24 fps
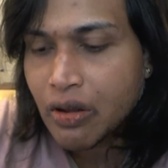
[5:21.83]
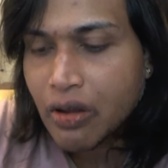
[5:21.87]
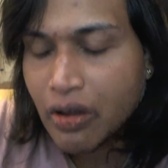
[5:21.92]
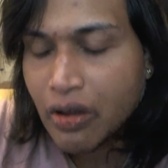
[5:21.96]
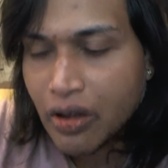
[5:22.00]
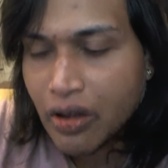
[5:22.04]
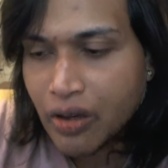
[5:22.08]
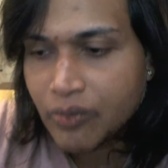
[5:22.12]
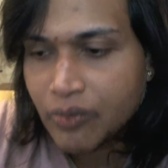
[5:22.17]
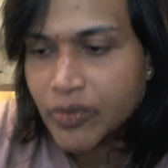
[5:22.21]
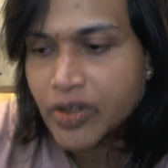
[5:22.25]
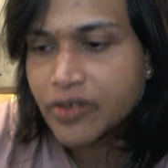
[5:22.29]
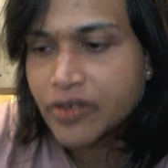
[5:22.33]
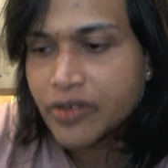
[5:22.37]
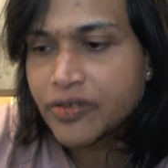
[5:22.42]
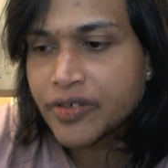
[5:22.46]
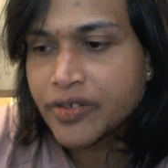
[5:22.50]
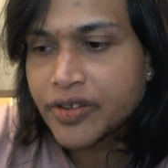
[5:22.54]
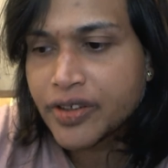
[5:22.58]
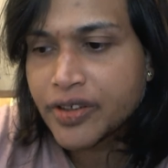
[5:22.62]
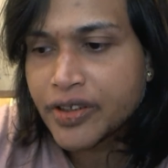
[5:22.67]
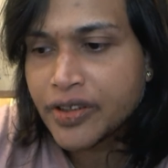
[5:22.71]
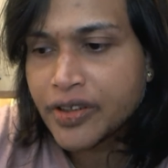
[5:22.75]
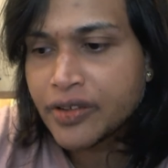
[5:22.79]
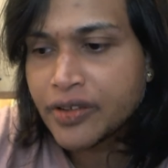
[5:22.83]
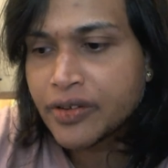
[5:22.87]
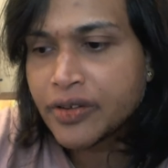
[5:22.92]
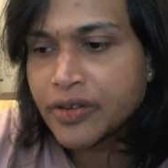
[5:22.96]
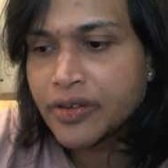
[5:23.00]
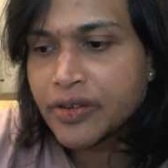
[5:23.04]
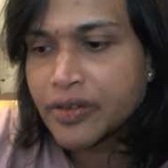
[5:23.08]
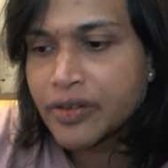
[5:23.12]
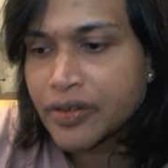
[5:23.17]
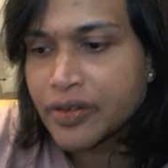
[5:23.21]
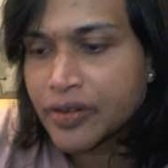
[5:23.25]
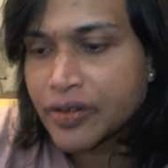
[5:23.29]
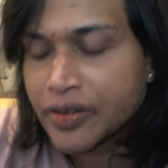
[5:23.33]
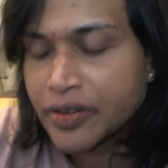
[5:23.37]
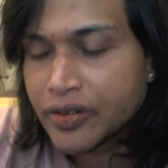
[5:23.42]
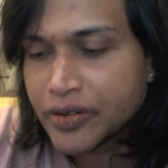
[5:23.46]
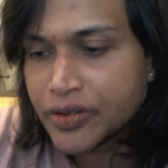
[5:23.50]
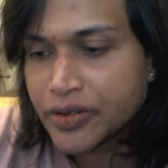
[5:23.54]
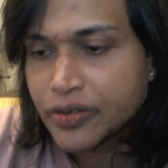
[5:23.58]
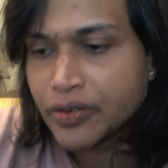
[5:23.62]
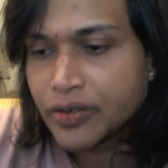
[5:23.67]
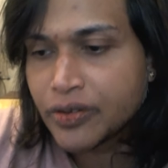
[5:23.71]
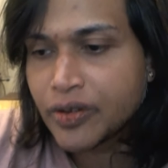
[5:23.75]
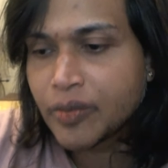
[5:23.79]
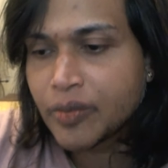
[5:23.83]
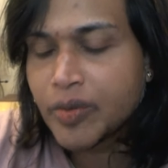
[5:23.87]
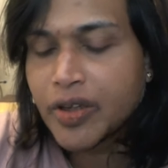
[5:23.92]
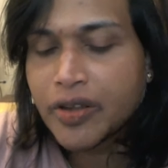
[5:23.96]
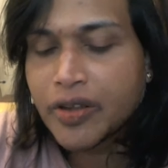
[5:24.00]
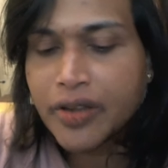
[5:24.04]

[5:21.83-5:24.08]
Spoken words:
I'm not really sure about